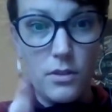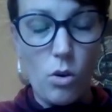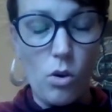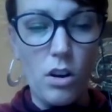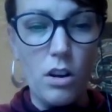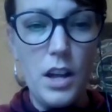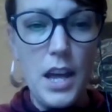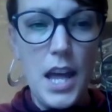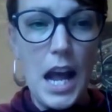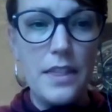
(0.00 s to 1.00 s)
of coral,
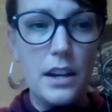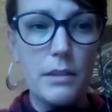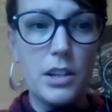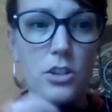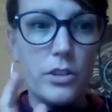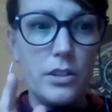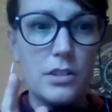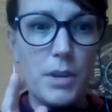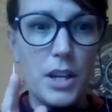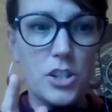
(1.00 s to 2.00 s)
and then I'm going to show you
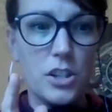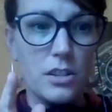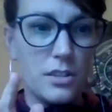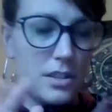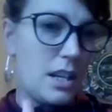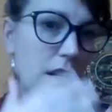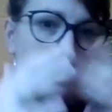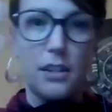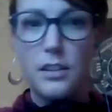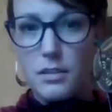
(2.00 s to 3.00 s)
some pictures, and
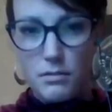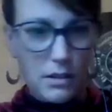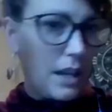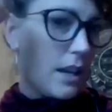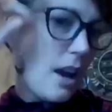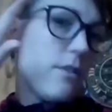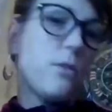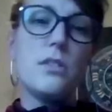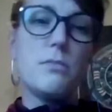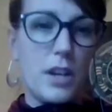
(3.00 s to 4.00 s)
it's going to, like,
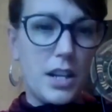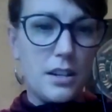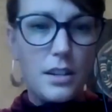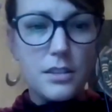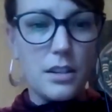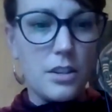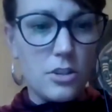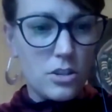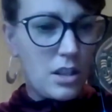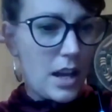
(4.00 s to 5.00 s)
everyone's brain is going to
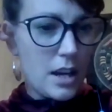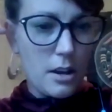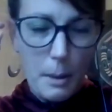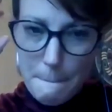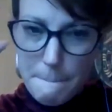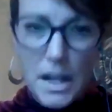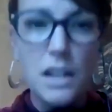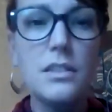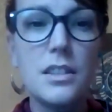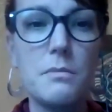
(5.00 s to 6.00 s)
just like
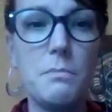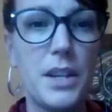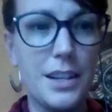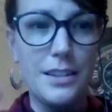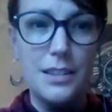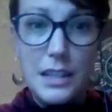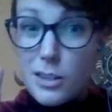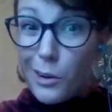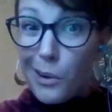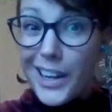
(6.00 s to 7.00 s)
melt because
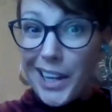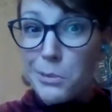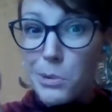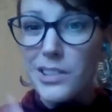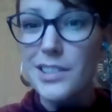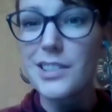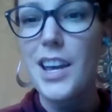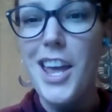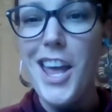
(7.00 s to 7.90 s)
these are all animals.